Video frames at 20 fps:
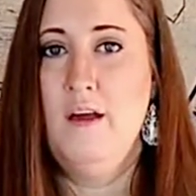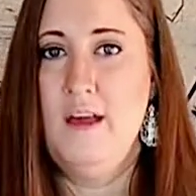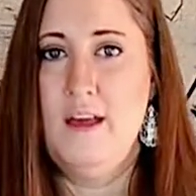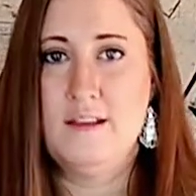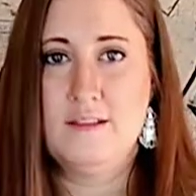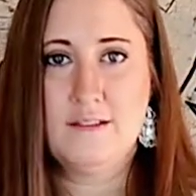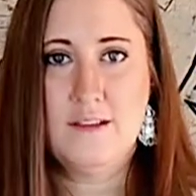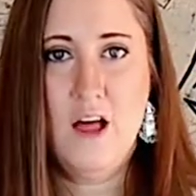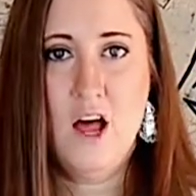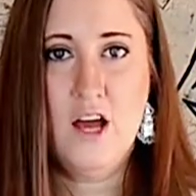
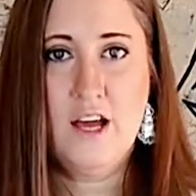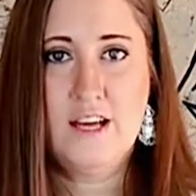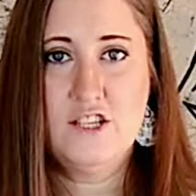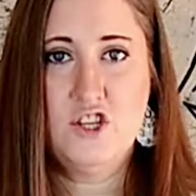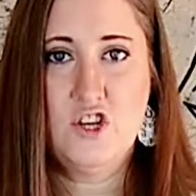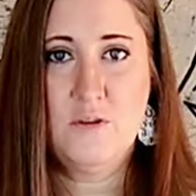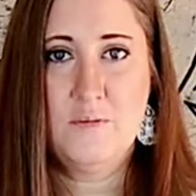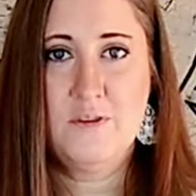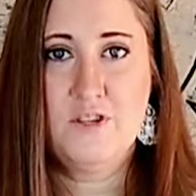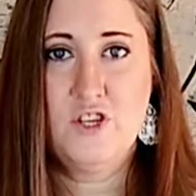as long
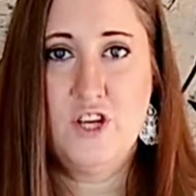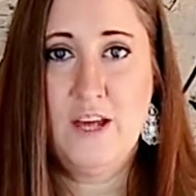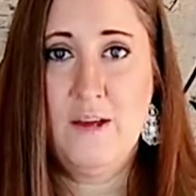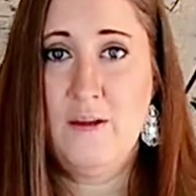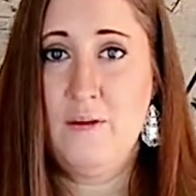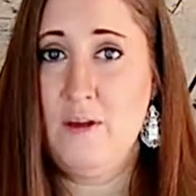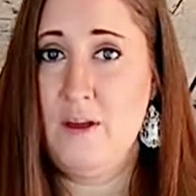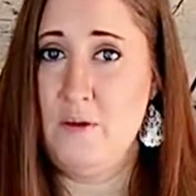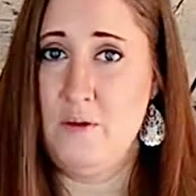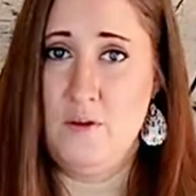as your
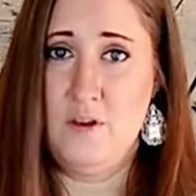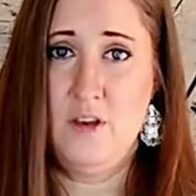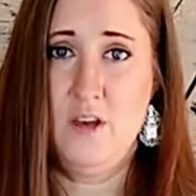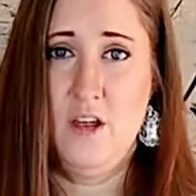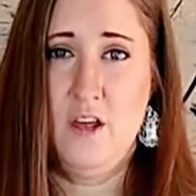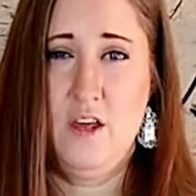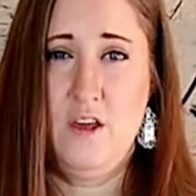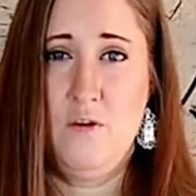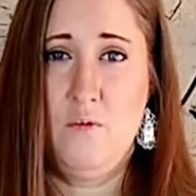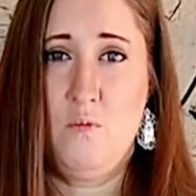machine can
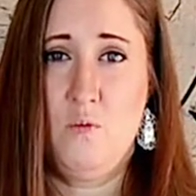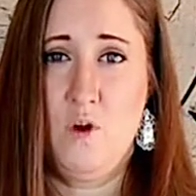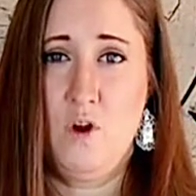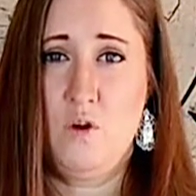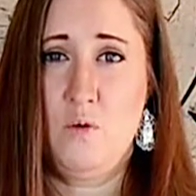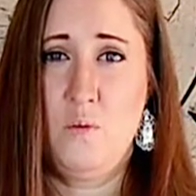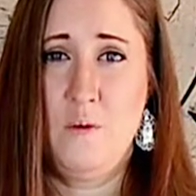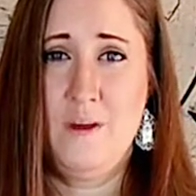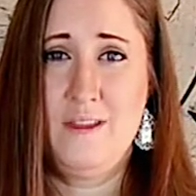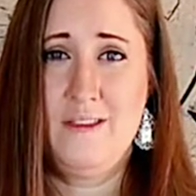
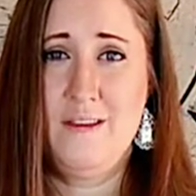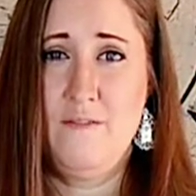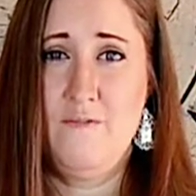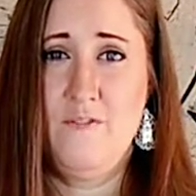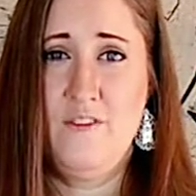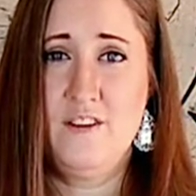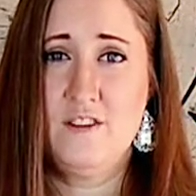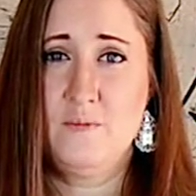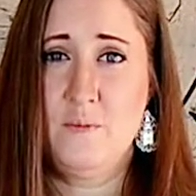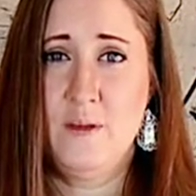work with
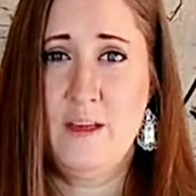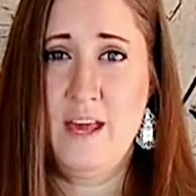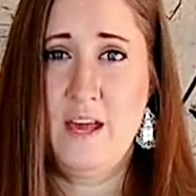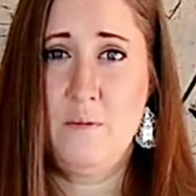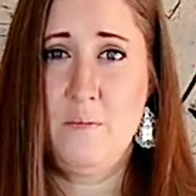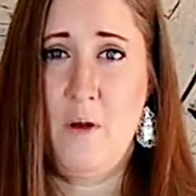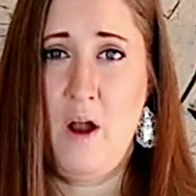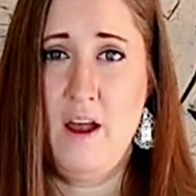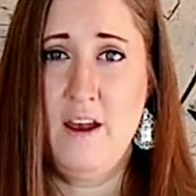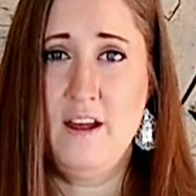Infusible
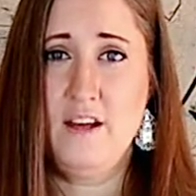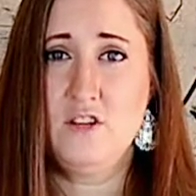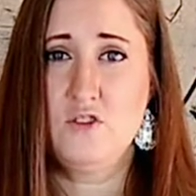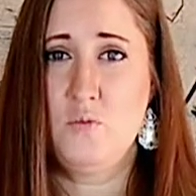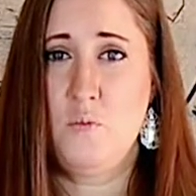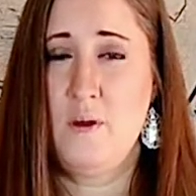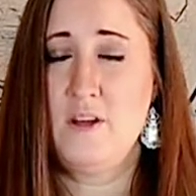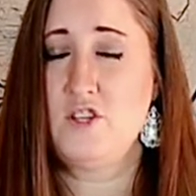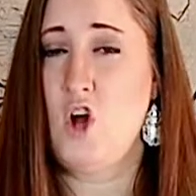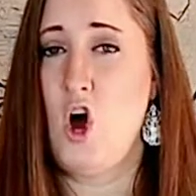ink products,
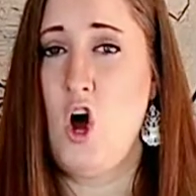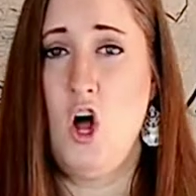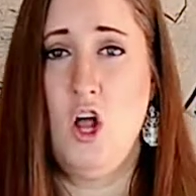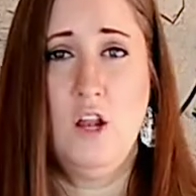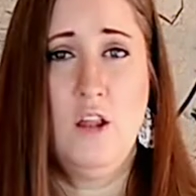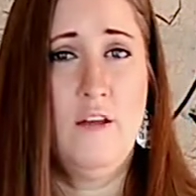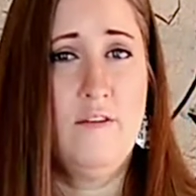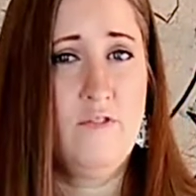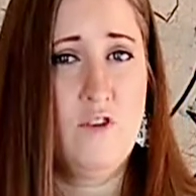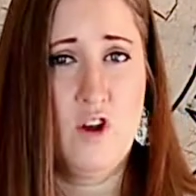which
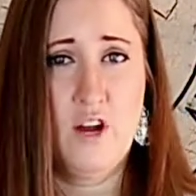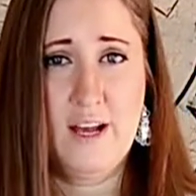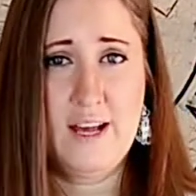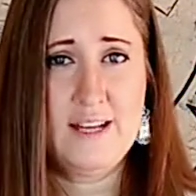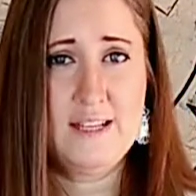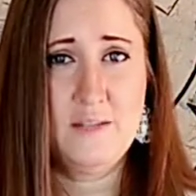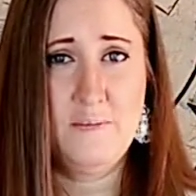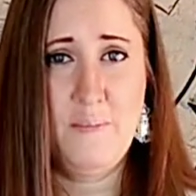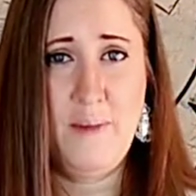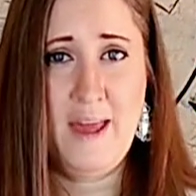all of
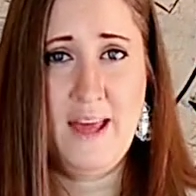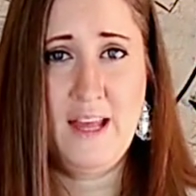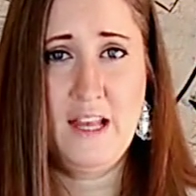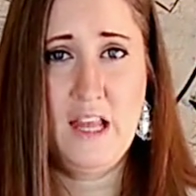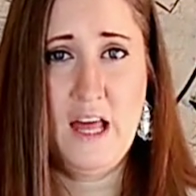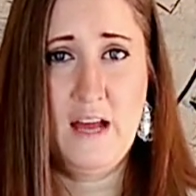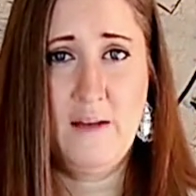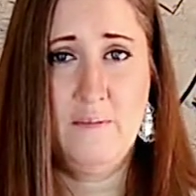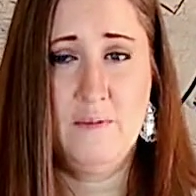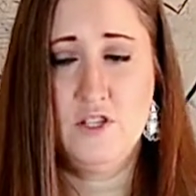Cricut's mainline